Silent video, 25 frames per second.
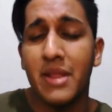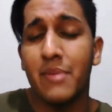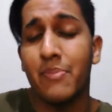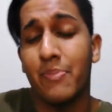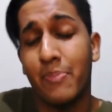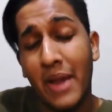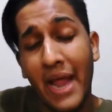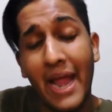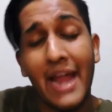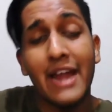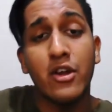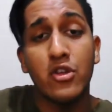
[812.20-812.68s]

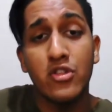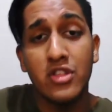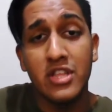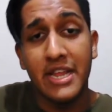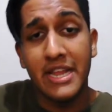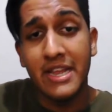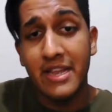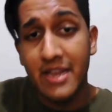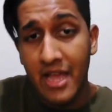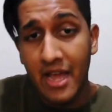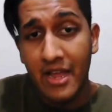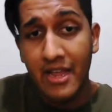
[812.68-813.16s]
prior to the
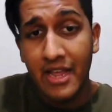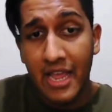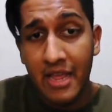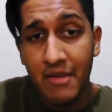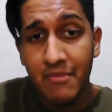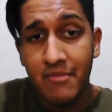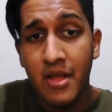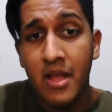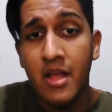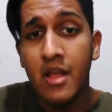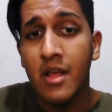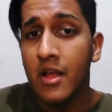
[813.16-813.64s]
India
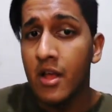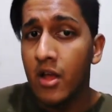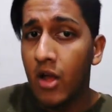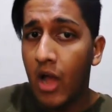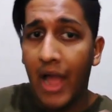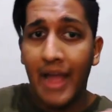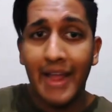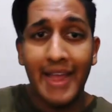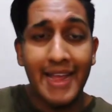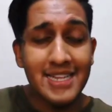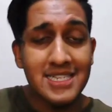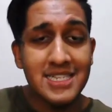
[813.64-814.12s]
game
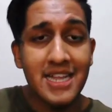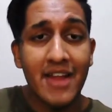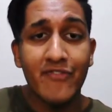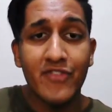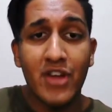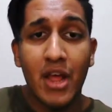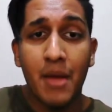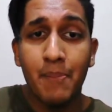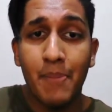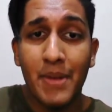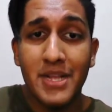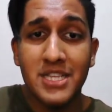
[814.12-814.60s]
against left
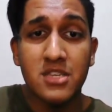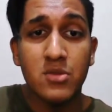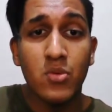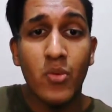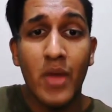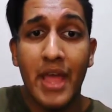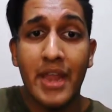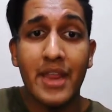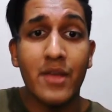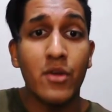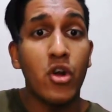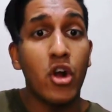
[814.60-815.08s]
arm pacer,
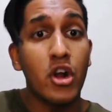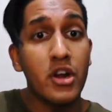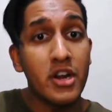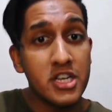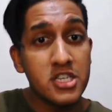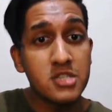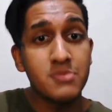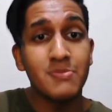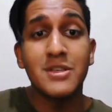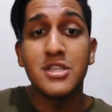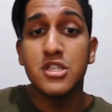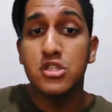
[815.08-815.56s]
where he got
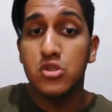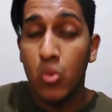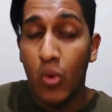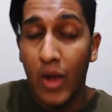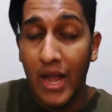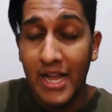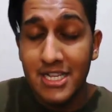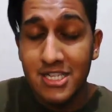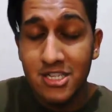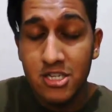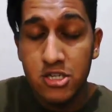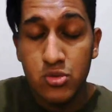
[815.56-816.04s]
dismissed
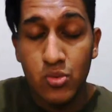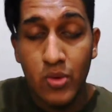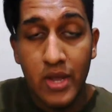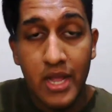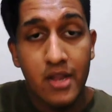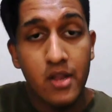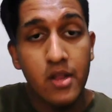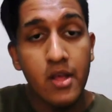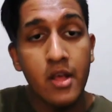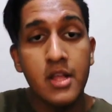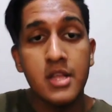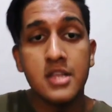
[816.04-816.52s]
twice as
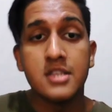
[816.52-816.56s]
well.